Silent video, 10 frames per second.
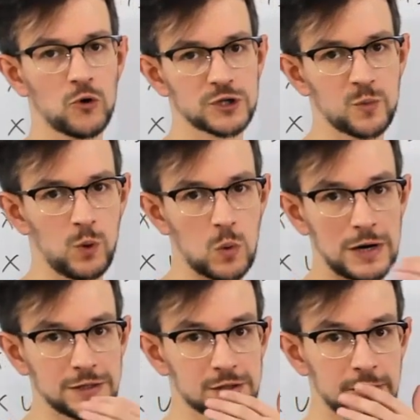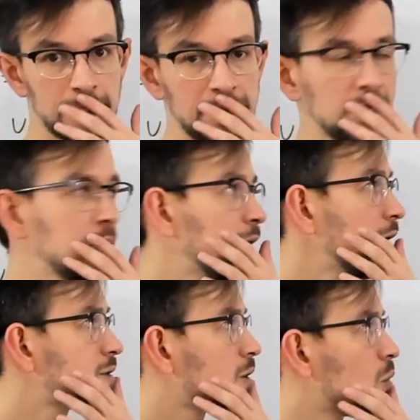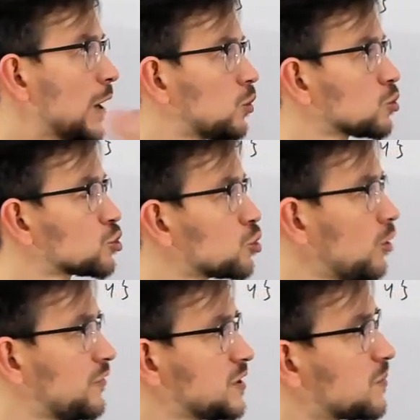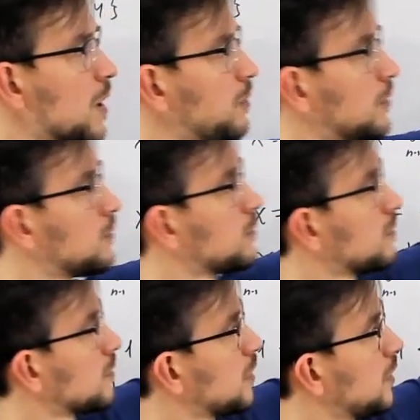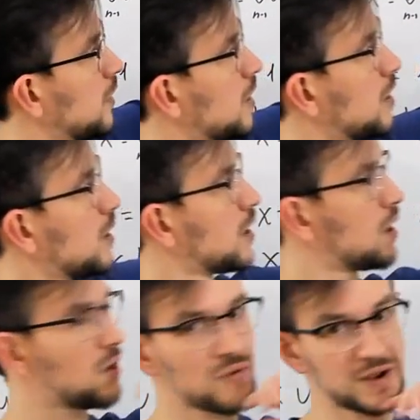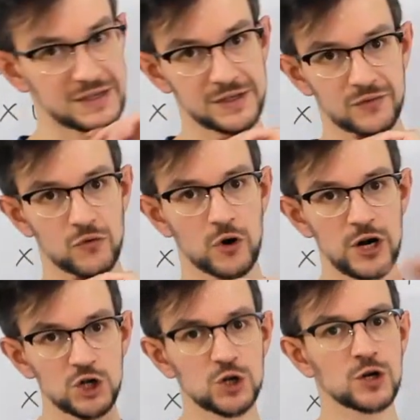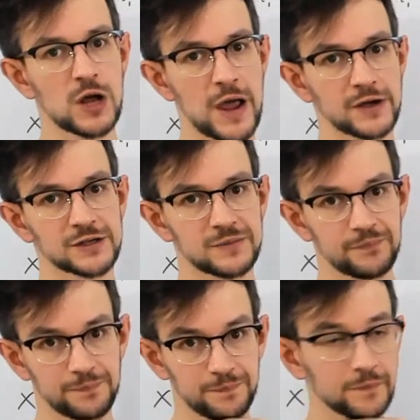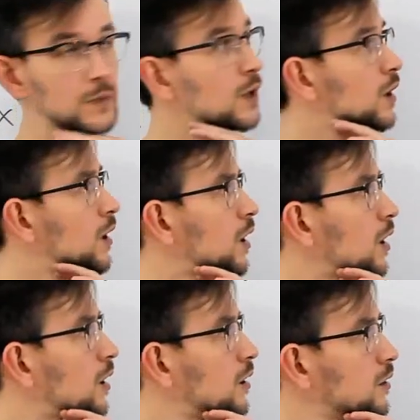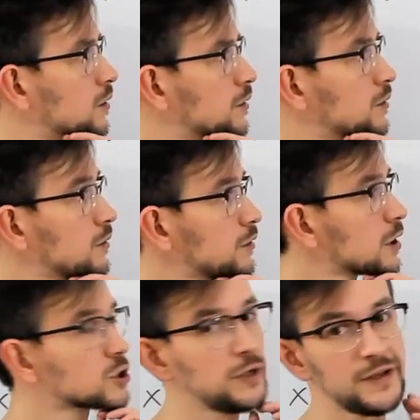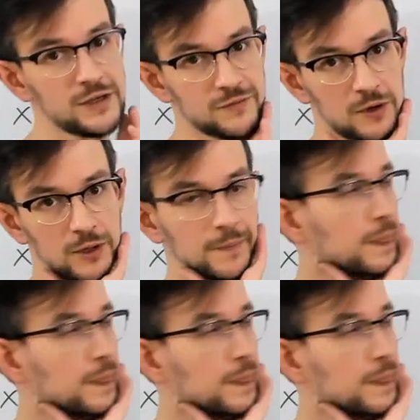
possible y's? Is there a way to solve this problem fast for each x? It actually is way.